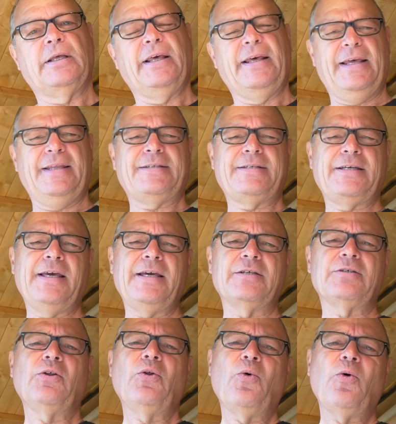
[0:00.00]
It
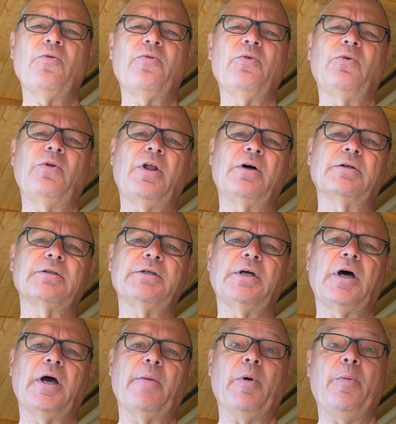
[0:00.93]
takes an awful long
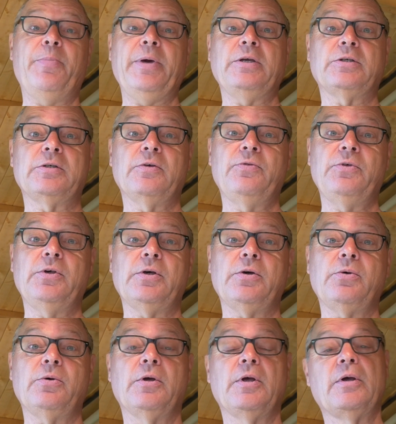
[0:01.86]
time. A piece of
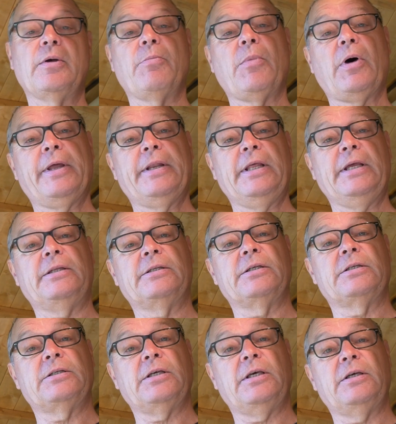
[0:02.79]
yew might need to
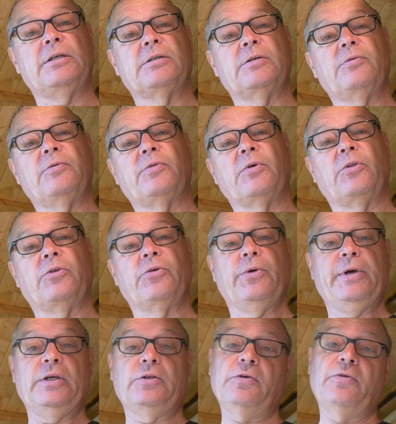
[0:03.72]
season for
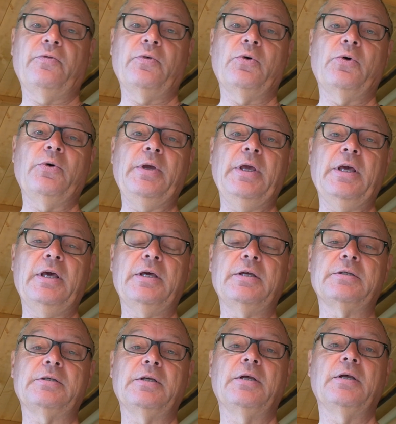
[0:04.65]
3 to 4
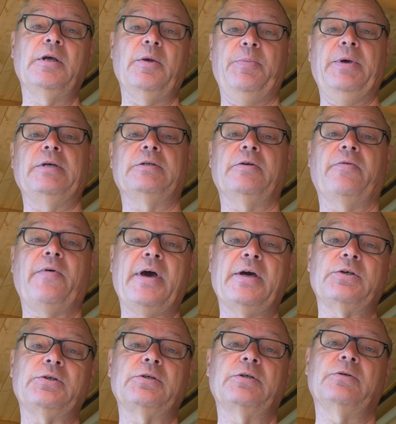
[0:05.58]
years. A piece of
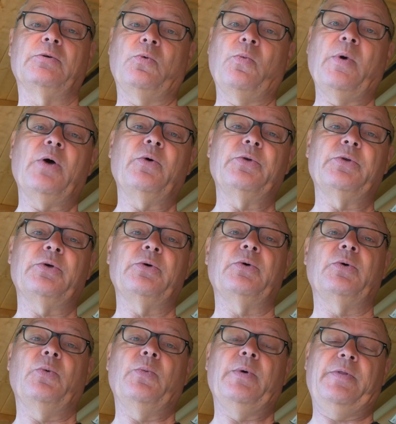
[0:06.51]
ash could well
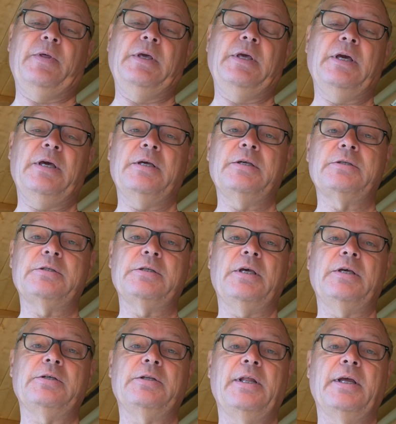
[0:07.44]
do with a year's
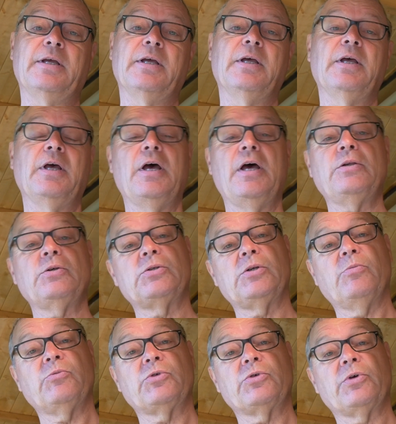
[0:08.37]
seasoning, and
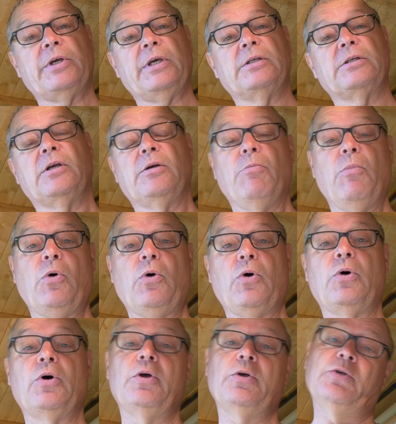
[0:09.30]
some trees
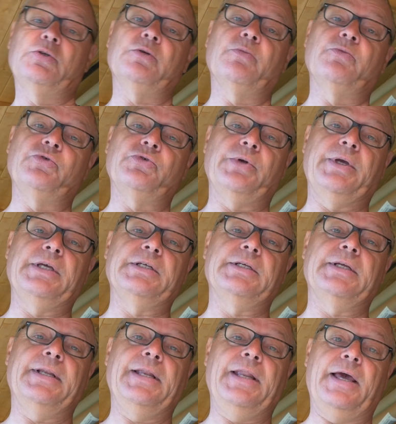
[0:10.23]
more, some
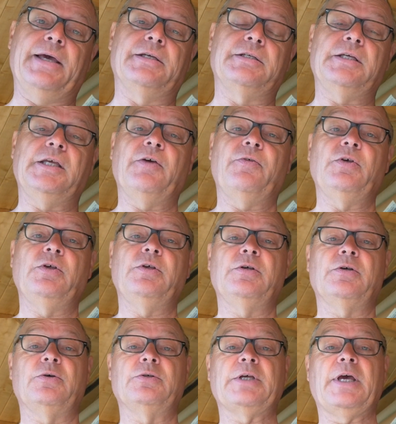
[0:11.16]
trees less. If you
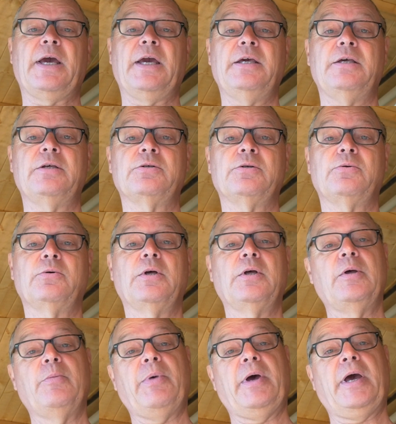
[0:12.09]
use hazel,
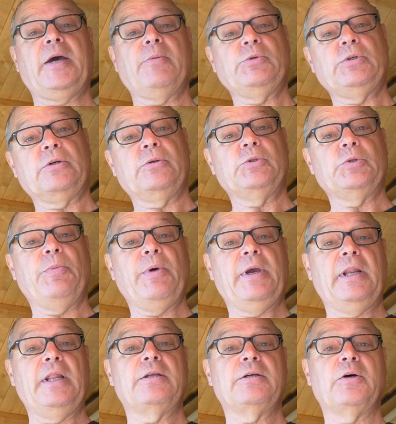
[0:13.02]
perhaps you can
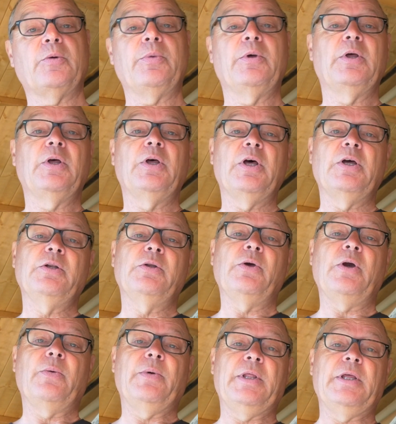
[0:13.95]
speed it up and do
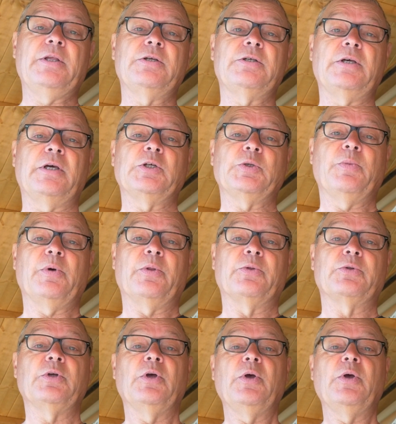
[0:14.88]
it within 6 months.